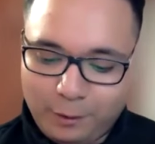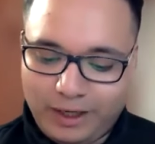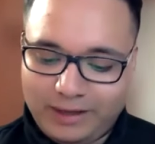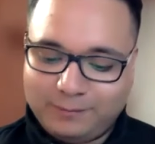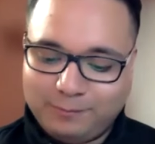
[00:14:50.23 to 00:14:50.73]

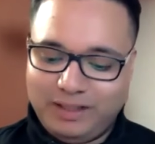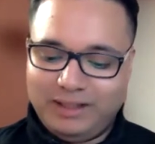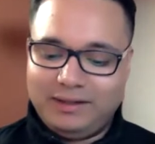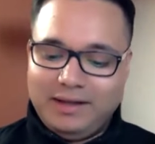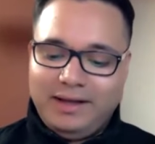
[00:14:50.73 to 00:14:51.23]
right?
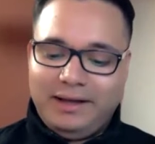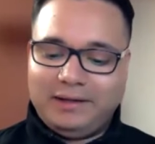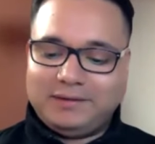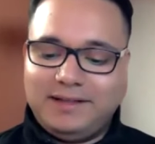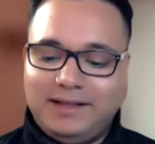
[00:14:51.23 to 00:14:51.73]

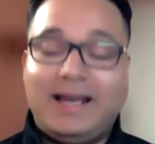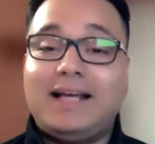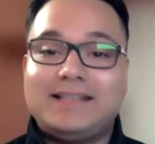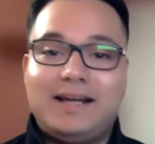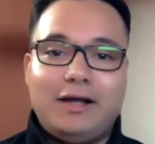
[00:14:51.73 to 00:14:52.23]
It
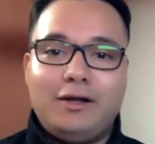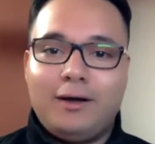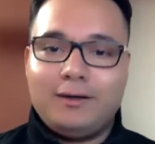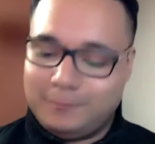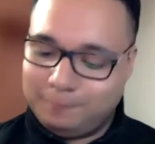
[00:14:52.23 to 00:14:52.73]
has an I
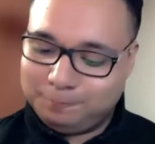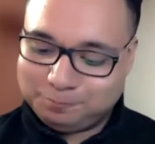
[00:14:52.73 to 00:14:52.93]
naught,